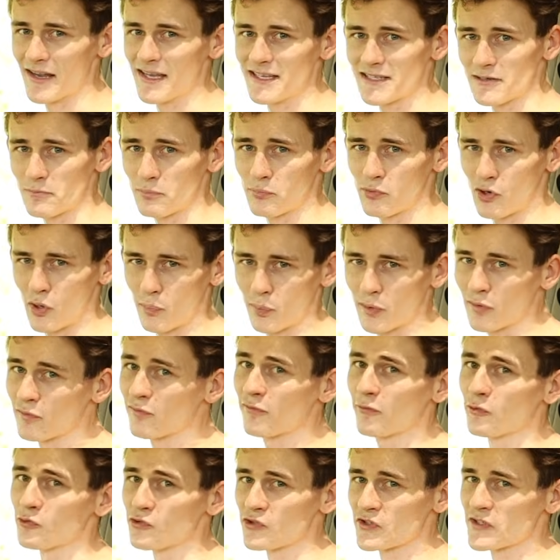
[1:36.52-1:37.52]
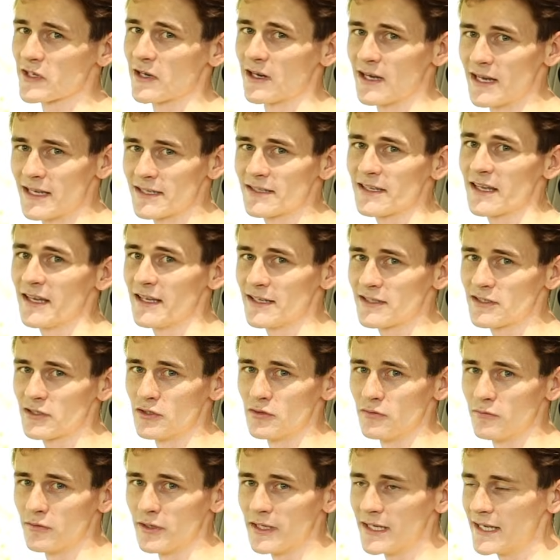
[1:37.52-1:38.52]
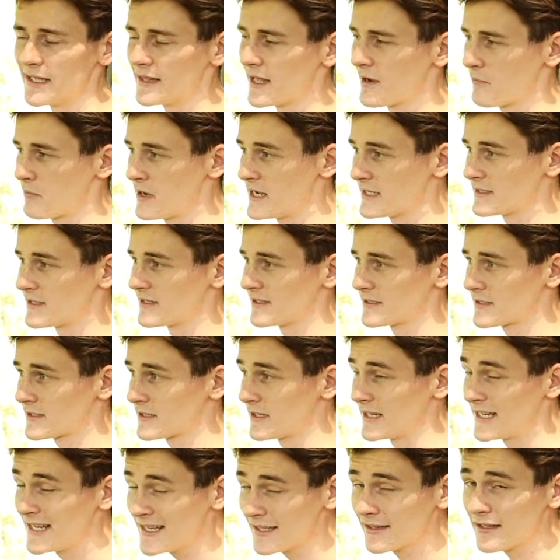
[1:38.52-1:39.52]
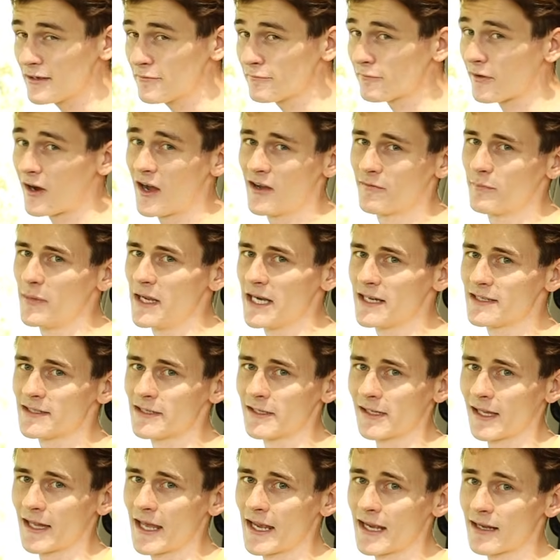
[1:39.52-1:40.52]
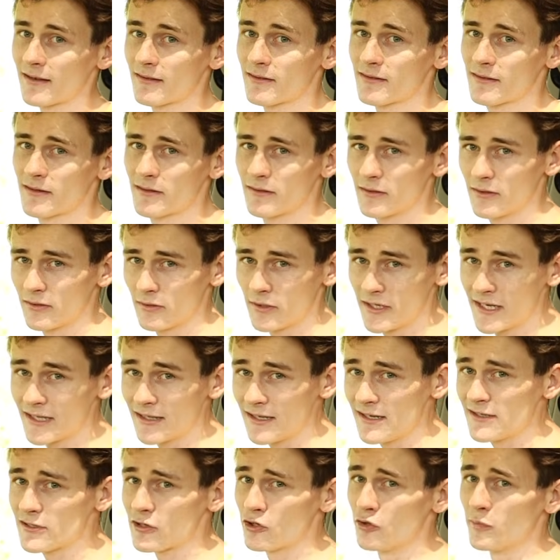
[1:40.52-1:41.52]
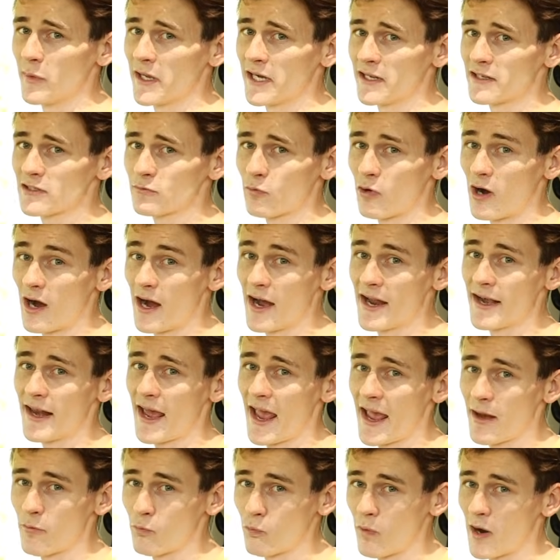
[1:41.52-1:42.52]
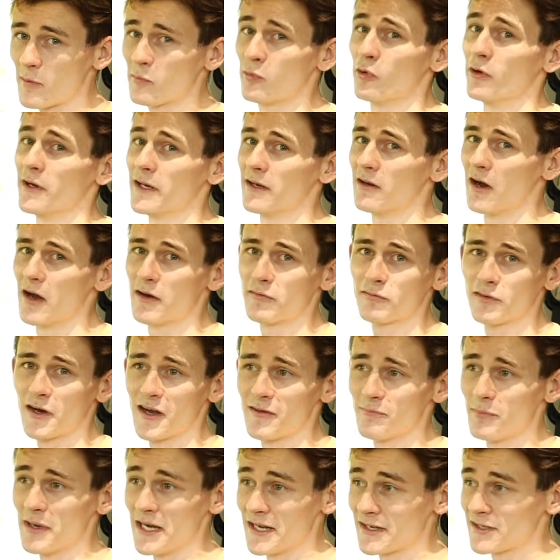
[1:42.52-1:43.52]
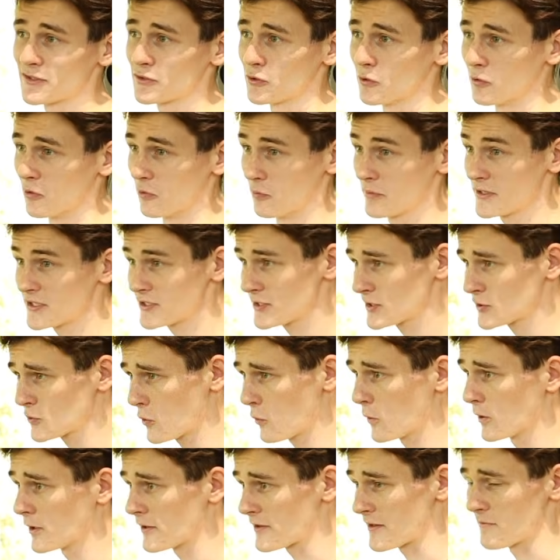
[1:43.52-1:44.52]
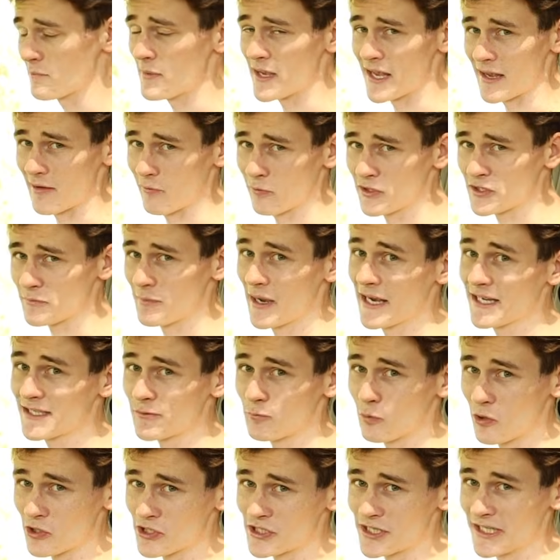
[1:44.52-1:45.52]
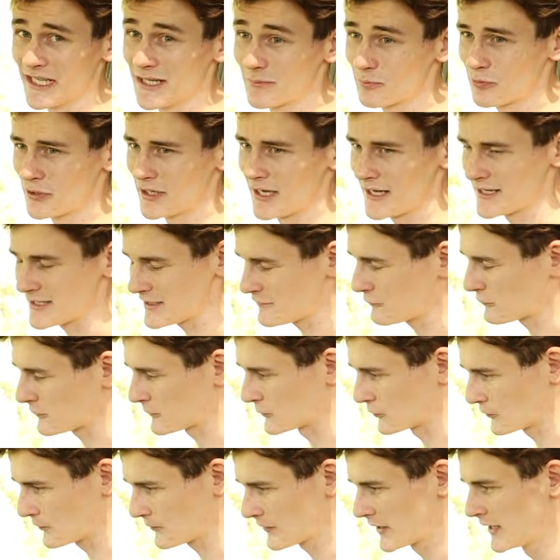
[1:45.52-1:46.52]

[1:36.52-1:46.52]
is a proper full-size SUV. That means it's nearly 5 meters in length, nearly 2 meters wide, and 1.95 meters tall, which is taller than me, which makes washing it pretty difficult.